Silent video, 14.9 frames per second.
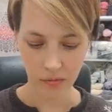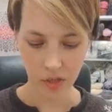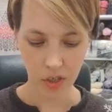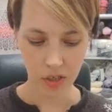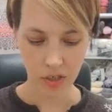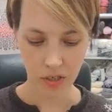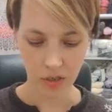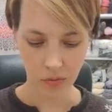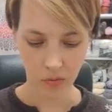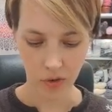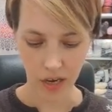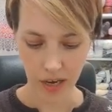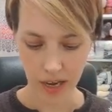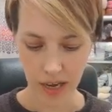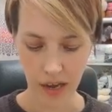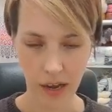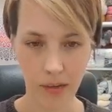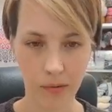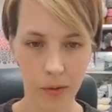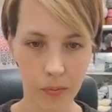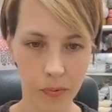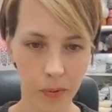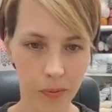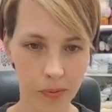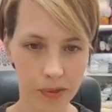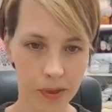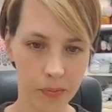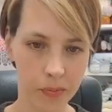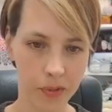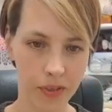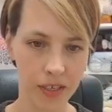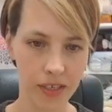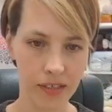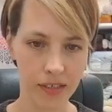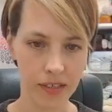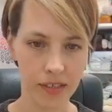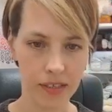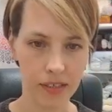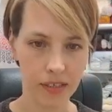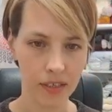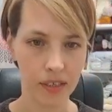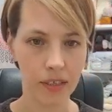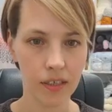which is why I will probably put this